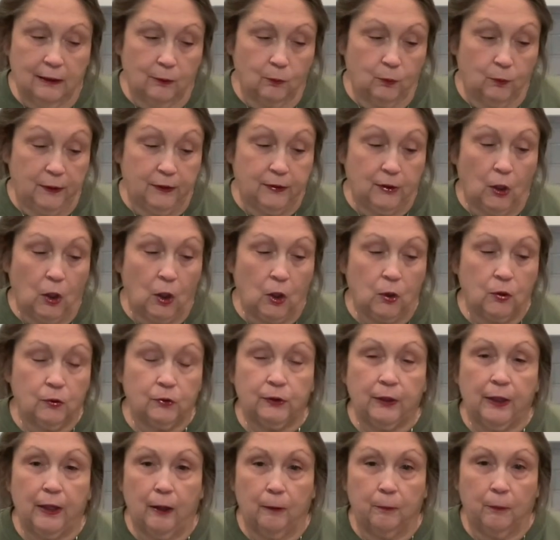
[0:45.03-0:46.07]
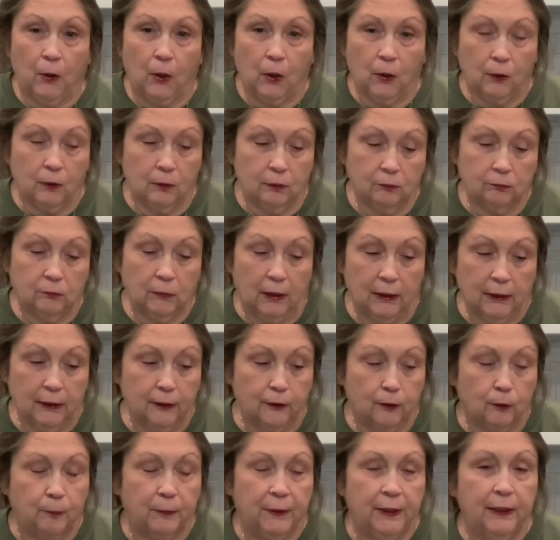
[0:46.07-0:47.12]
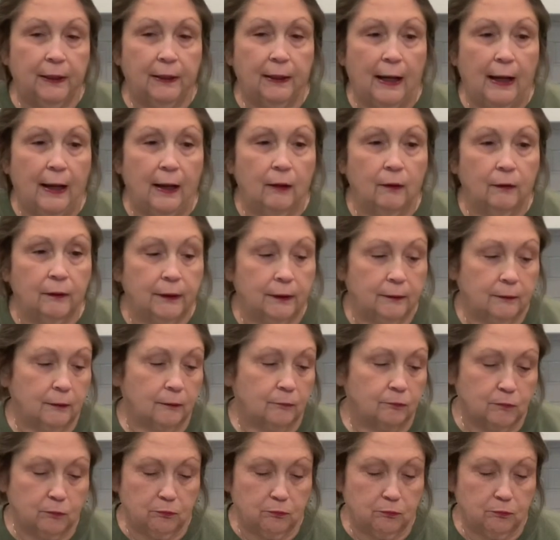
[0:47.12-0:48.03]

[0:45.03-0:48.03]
with her to help her a little bit now and